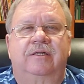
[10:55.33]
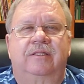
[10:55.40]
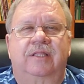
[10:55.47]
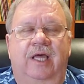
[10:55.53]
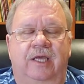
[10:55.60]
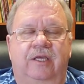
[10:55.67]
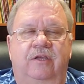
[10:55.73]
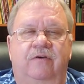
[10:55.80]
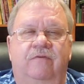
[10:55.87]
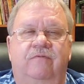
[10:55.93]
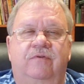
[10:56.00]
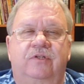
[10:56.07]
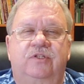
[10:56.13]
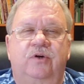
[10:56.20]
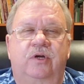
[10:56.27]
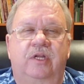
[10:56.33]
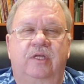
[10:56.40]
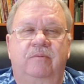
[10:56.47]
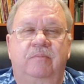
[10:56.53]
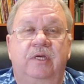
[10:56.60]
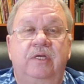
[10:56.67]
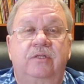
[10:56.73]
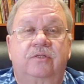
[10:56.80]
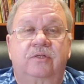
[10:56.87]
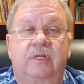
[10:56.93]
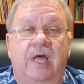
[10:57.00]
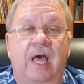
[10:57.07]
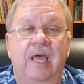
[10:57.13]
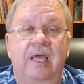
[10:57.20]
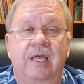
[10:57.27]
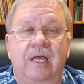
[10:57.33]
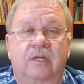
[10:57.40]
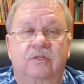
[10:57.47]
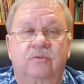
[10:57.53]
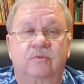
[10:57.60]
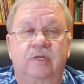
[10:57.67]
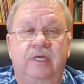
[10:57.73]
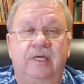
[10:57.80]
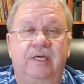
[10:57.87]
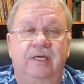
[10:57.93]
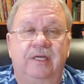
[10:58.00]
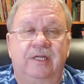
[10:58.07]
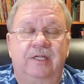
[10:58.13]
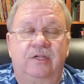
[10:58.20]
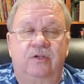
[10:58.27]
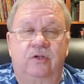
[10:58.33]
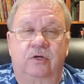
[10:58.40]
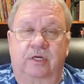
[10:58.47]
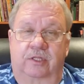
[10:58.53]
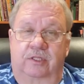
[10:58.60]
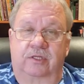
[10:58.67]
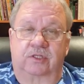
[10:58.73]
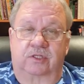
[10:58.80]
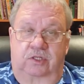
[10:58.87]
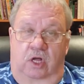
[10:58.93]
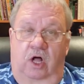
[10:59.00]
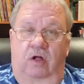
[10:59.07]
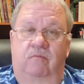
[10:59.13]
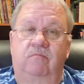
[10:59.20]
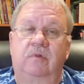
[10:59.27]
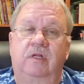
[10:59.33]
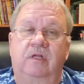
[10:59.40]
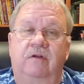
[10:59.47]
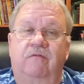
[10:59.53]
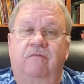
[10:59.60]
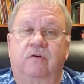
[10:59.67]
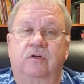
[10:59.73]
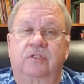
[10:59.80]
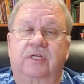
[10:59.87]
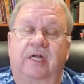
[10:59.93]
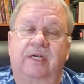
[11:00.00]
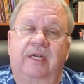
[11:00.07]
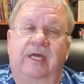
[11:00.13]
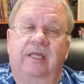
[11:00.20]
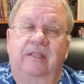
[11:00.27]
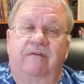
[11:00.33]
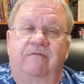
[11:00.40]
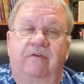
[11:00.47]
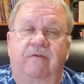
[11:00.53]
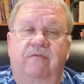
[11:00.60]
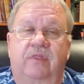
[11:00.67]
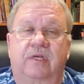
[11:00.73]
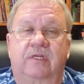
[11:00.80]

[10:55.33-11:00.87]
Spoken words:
Thank you for joining me today as we look at the Psalm for Sunday, the 5th